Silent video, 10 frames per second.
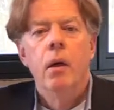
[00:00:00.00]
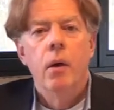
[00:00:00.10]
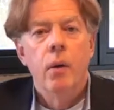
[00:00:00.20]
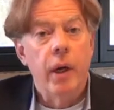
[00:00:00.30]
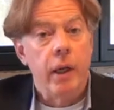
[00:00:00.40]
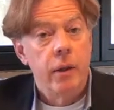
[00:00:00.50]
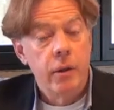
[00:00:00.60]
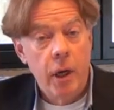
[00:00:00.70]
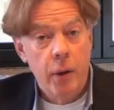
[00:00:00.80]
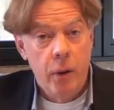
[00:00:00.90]
Okay,
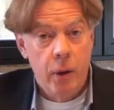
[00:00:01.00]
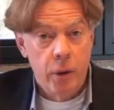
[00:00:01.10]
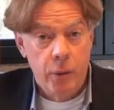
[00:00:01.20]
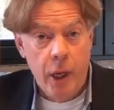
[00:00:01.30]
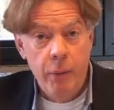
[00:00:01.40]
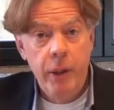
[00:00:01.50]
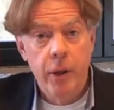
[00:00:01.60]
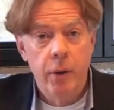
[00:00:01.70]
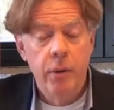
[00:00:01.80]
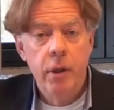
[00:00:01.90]
so now we
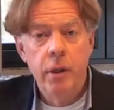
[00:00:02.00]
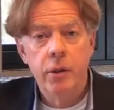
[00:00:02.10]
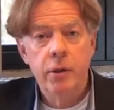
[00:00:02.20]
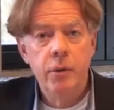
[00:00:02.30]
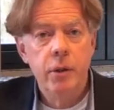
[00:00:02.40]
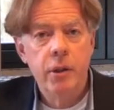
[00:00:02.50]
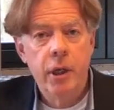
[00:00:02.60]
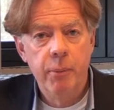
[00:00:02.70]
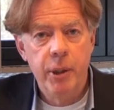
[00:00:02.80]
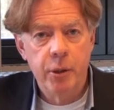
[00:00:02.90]
know that students
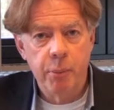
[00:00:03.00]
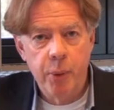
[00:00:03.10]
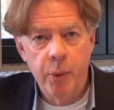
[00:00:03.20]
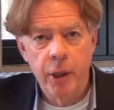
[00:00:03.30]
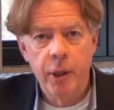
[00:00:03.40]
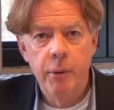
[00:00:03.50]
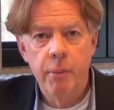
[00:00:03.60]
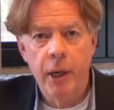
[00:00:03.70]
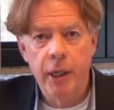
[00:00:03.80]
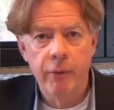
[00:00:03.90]
can be supported
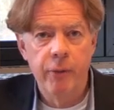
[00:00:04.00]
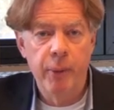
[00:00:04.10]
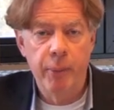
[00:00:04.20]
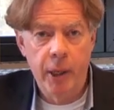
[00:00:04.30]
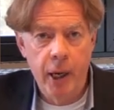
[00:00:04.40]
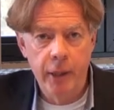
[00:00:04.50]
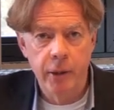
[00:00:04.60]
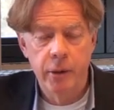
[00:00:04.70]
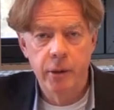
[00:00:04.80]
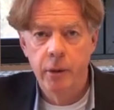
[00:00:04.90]
by giving them
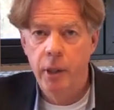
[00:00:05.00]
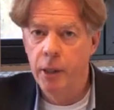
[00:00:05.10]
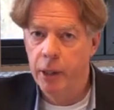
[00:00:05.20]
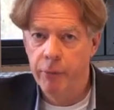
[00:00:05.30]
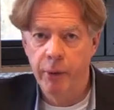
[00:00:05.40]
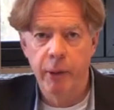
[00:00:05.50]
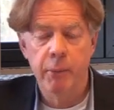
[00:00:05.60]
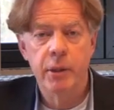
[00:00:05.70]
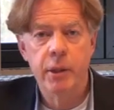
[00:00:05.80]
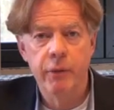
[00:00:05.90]
guidance and giving
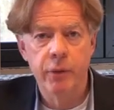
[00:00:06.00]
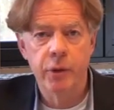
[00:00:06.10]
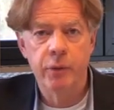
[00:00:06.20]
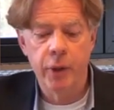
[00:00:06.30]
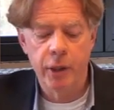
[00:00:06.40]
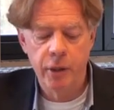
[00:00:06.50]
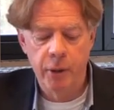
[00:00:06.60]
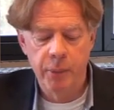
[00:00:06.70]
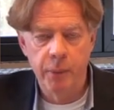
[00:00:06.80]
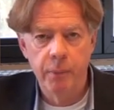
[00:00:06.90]
them scaffolds, for
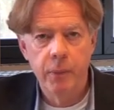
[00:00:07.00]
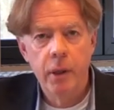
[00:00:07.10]
example.